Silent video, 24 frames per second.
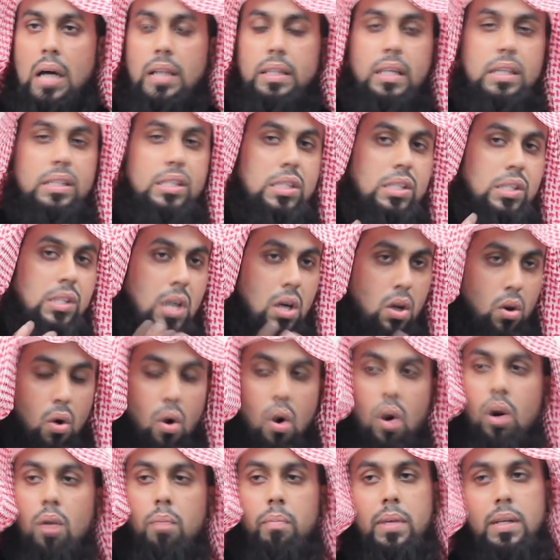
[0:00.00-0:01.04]
This is a
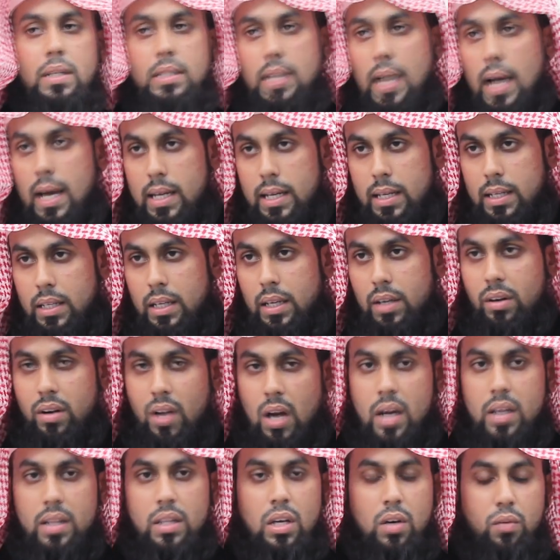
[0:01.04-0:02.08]
wrong mentality.
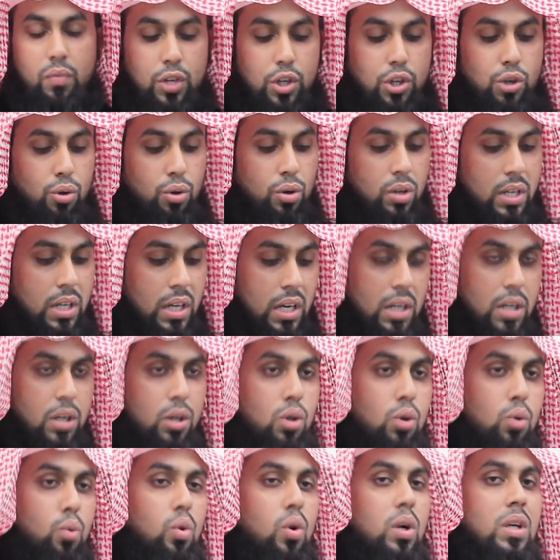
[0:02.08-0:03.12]
Rather, we should turn
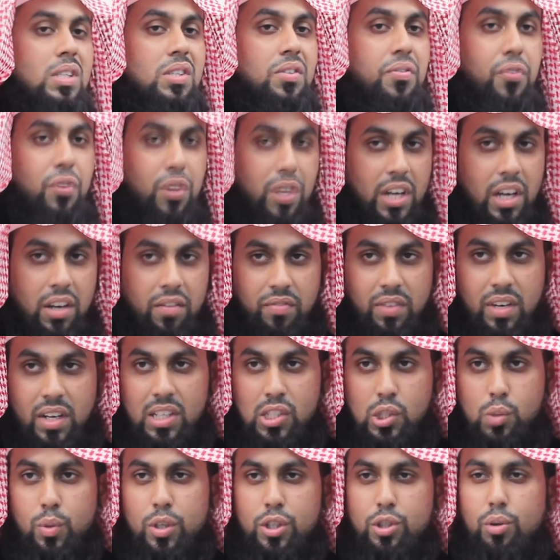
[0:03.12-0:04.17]
towards
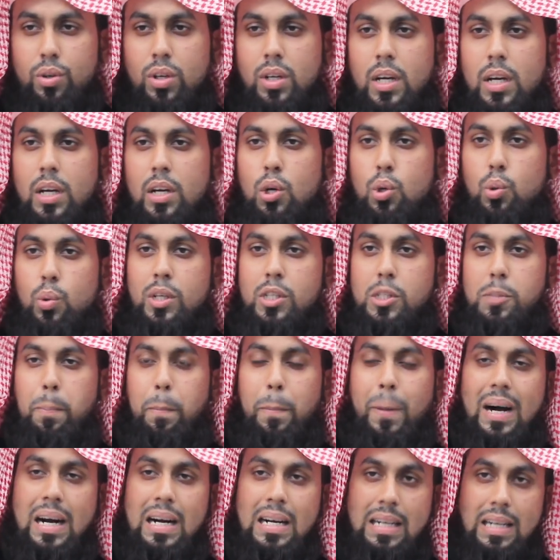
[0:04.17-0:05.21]
forgiveness. We should turn towards
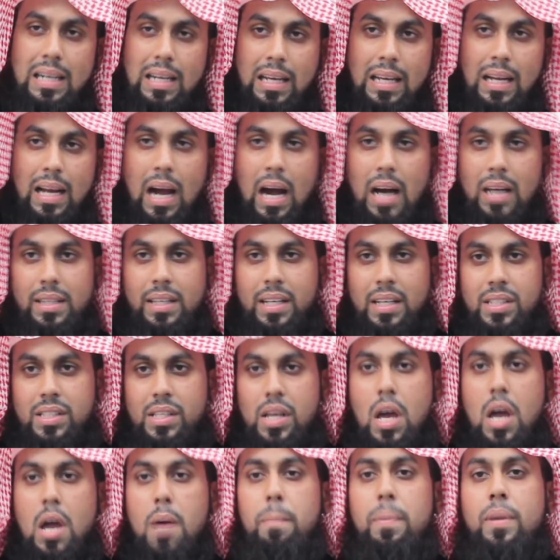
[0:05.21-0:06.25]
pardoning others,
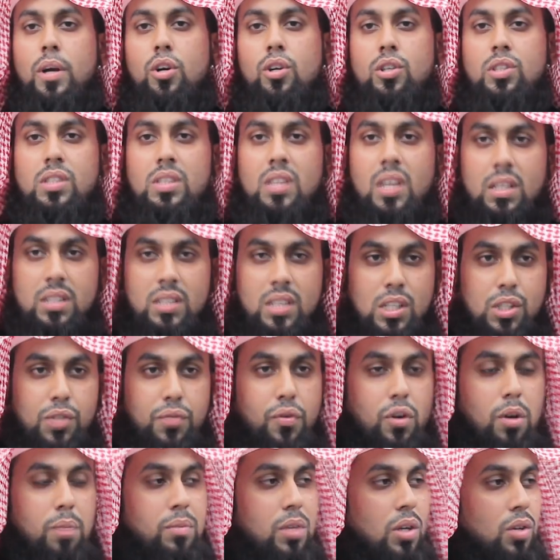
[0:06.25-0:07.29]
because this is
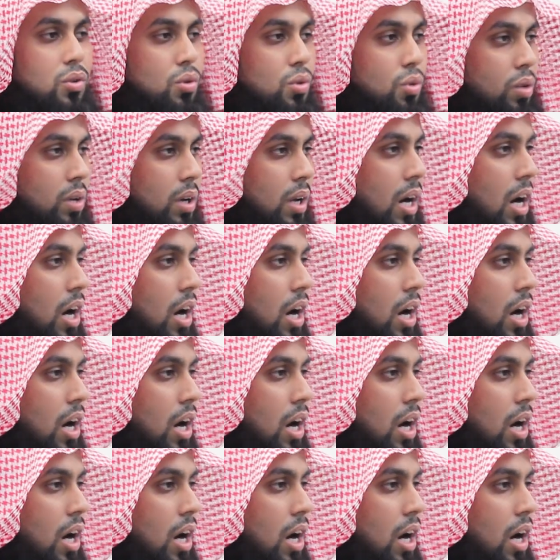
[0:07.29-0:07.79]
from the sunnah